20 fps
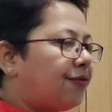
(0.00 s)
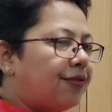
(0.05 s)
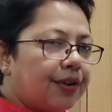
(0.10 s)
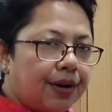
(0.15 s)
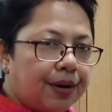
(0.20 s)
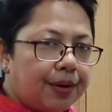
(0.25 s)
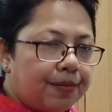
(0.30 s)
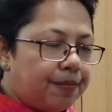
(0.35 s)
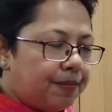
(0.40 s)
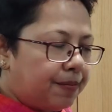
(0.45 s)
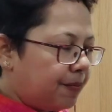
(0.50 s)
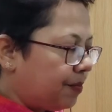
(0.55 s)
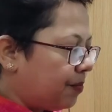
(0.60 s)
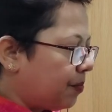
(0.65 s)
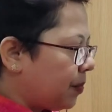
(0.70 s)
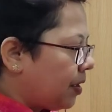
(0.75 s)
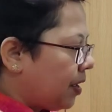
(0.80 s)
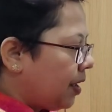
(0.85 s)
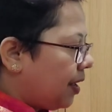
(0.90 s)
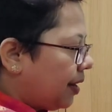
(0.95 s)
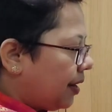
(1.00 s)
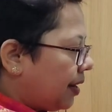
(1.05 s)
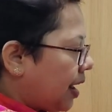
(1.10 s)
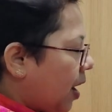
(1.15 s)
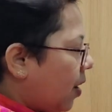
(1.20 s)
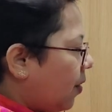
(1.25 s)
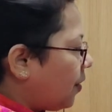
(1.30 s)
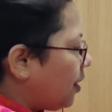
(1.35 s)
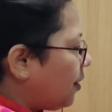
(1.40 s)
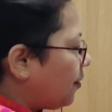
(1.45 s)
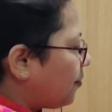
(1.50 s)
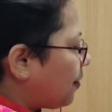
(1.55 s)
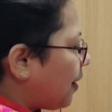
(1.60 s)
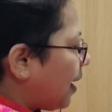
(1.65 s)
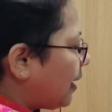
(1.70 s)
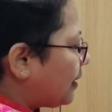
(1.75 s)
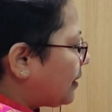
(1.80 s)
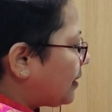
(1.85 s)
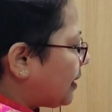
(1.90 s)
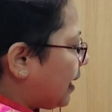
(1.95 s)
verb. Now if
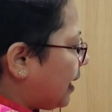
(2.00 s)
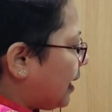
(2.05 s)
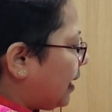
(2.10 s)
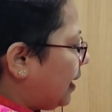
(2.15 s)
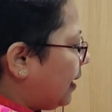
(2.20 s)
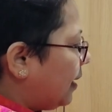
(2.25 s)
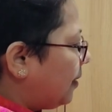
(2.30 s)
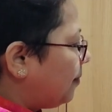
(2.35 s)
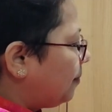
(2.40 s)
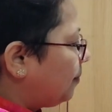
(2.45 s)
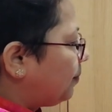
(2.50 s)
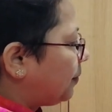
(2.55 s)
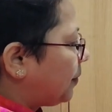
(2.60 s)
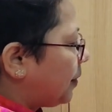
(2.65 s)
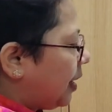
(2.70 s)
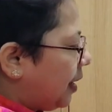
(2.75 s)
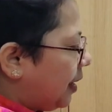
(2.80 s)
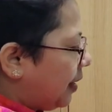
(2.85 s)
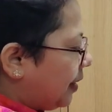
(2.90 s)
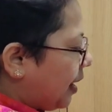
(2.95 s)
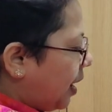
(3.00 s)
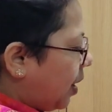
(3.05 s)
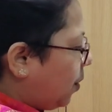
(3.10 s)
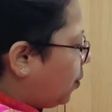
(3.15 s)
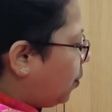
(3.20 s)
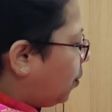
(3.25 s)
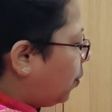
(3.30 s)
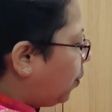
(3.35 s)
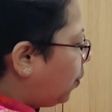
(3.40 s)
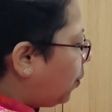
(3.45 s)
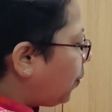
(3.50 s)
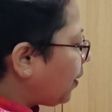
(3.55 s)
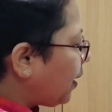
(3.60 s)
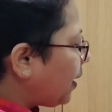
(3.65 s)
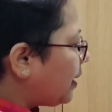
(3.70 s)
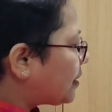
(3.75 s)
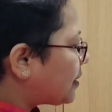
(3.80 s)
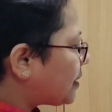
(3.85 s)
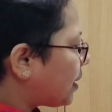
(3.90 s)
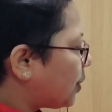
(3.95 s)
I tell, now who
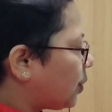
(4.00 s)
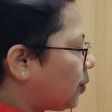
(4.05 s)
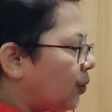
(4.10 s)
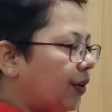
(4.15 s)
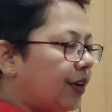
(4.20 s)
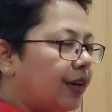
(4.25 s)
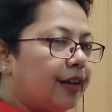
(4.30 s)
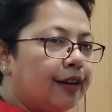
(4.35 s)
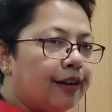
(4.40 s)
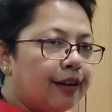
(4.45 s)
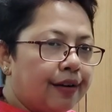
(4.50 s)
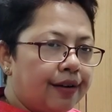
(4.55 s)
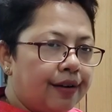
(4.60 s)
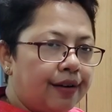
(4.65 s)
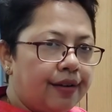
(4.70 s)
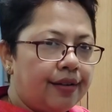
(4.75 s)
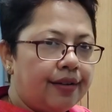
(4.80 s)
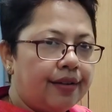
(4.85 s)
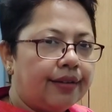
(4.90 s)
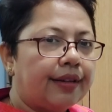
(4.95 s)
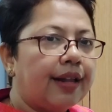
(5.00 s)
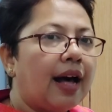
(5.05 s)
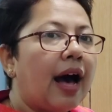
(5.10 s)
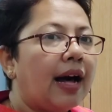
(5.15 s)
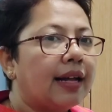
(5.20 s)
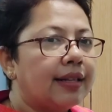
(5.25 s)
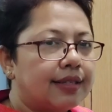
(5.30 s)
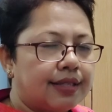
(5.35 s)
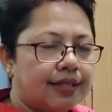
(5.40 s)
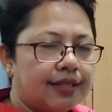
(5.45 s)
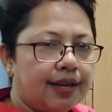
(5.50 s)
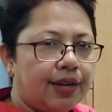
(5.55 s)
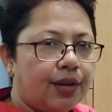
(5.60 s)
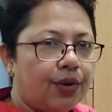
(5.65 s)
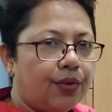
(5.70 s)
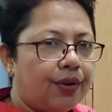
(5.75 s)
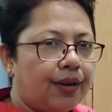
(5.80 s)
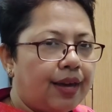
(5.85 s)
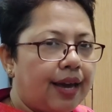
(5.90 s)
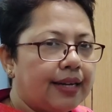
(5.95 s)
is a good girl, the answer
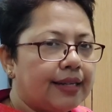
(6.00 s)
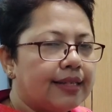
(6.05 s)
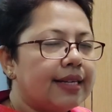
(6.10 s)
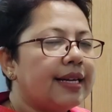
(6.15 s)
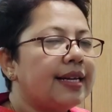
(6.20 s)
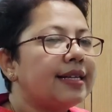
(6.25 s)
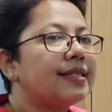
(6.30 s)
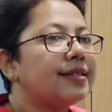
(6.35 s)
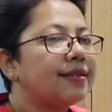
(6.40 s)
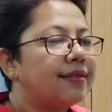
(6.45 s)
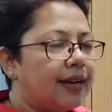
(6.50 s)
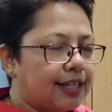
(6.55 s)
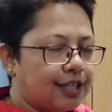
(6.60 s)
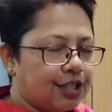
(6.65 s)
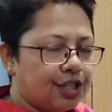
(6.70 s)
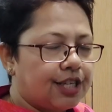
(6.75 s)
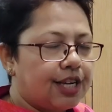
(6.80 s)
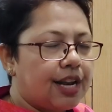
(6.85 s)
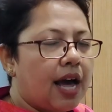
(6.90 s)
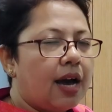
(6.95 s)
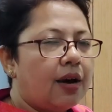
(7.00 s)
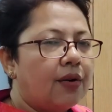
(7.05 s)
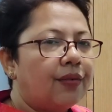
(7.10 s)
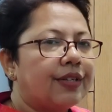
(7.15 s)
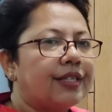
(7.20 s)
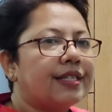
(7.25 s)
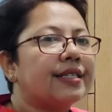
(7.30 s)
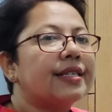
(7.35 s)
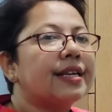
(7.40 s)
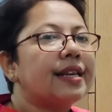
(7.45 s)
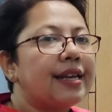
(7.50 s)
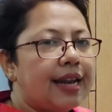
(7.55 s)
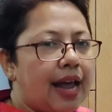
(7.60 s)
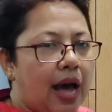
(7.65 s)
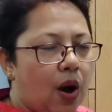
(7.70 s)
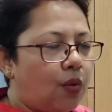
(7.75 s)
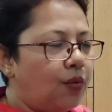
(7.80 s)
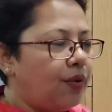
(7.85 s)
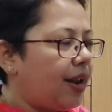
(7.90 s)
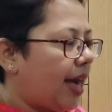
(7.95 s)
you get is Rachna, which is a
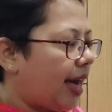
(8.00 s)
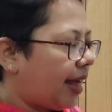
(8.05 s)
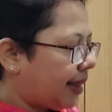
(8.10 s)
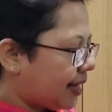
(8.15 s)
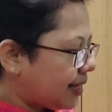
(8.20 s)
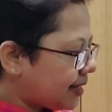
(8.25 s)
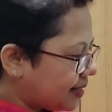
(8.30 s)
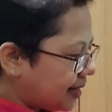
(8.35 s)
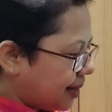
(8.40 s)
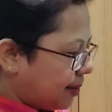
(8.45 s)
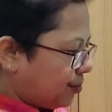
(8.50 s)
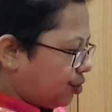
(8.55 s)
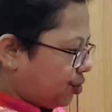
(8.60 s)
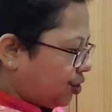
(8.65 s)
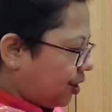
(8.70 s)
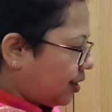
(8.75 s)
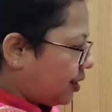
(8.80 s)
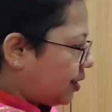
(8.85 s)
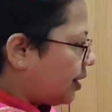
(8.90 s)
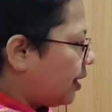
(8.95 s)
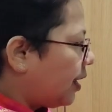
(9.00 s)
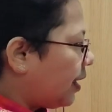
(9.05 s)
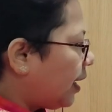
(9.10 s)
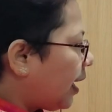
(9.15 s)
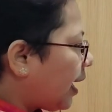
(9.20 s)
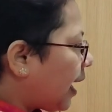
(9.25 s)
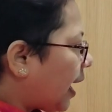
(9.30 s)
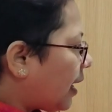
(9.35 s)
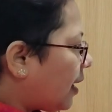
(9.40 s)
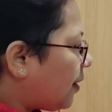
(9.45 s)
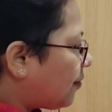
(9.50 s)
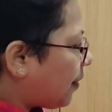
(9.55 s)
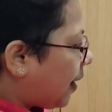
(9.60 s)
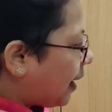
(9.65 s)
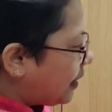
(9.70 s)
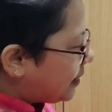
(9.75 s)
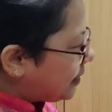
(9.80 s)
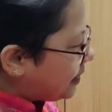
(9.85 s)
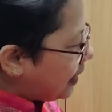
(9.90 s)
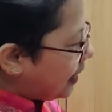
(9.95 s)
noun and the subject. And if I